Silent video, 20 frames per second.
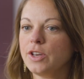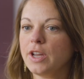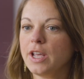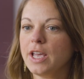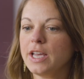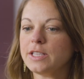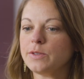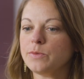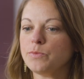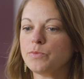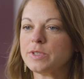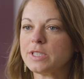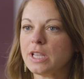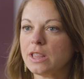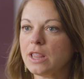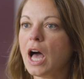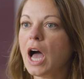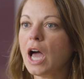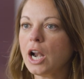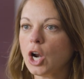it was a
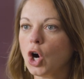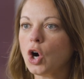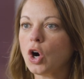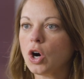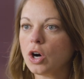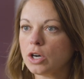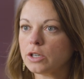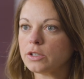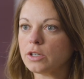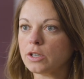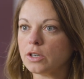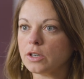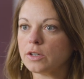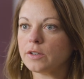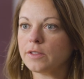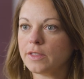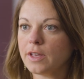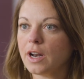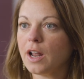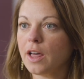lot
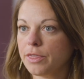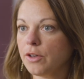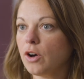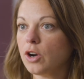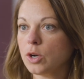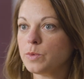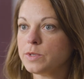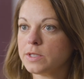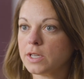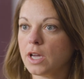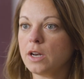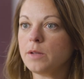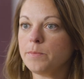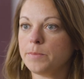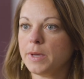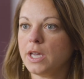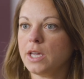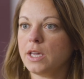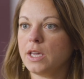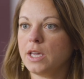harder than I thought it was going to
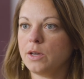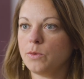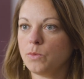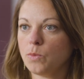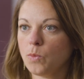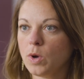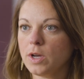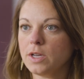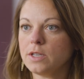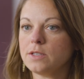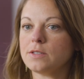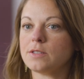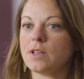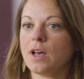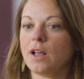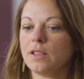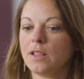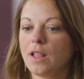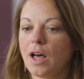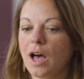be. It was
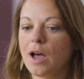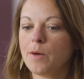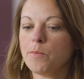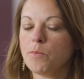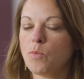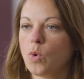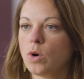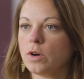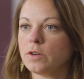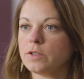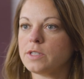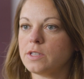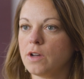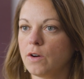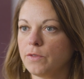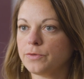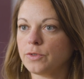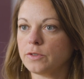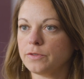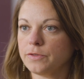a lot more
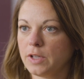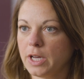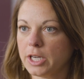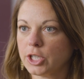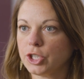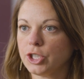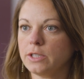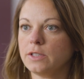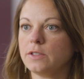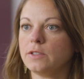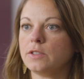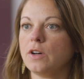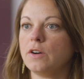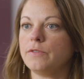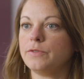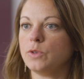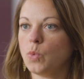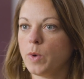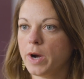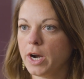self-reflection,
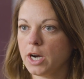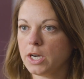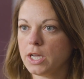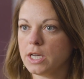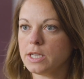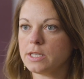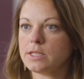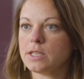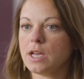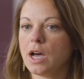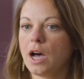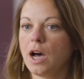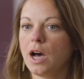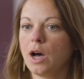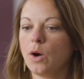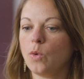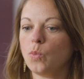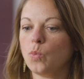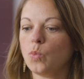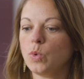self-awareness,
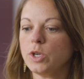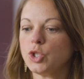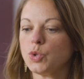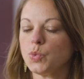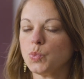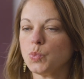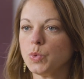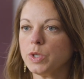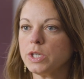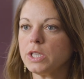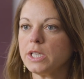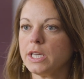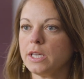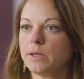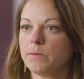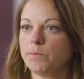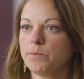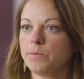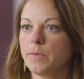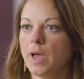which
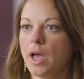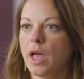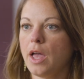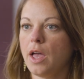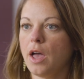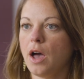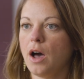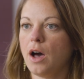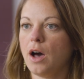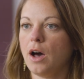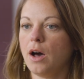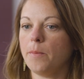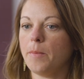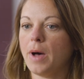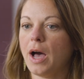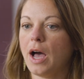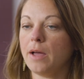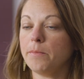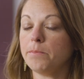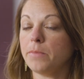really,
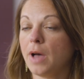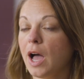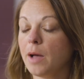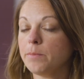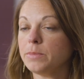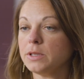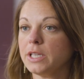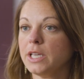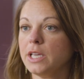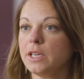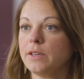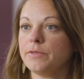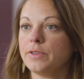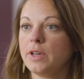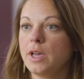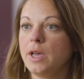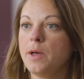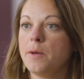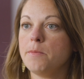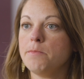I believe,
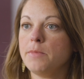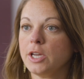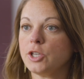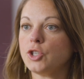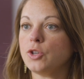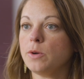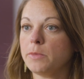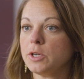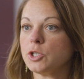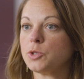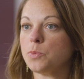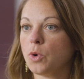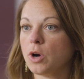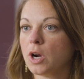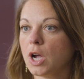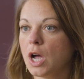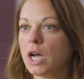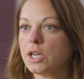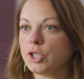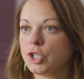makes you a much more
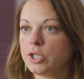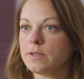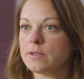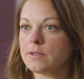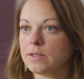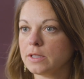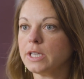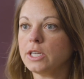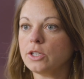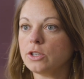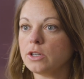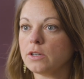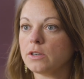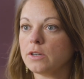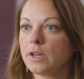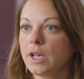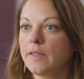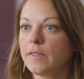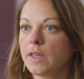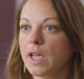conscious
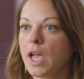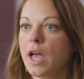leader in the